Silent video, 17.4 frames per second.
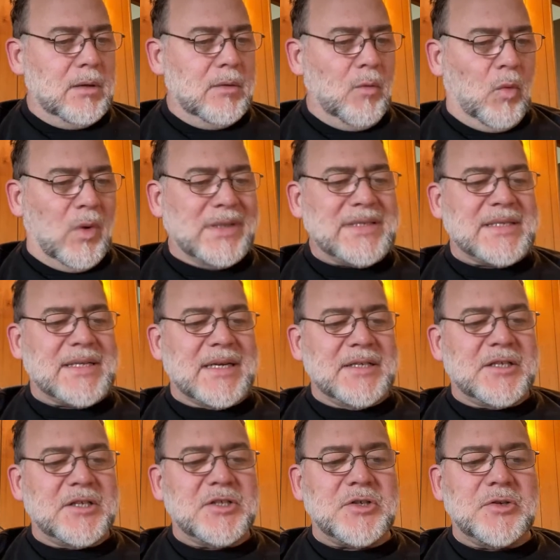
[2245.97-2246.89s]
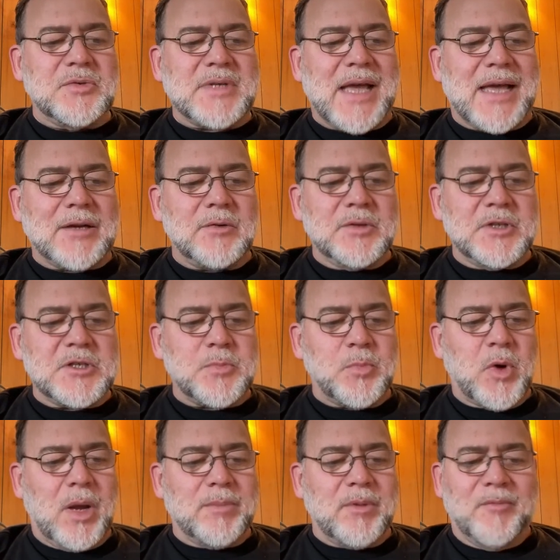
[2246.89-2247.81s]
One scientist who tackled this
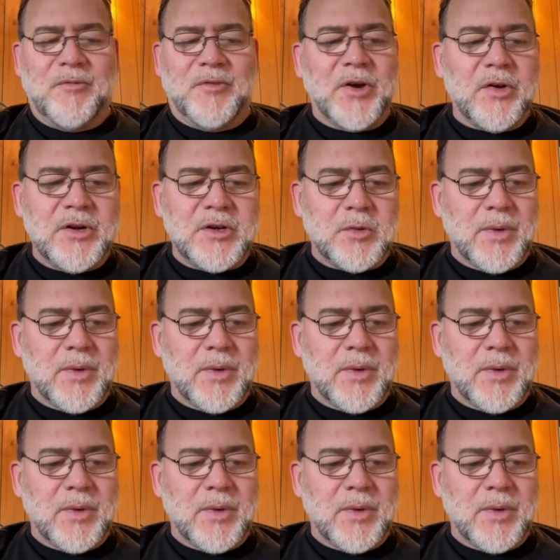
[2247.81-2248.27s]
problem very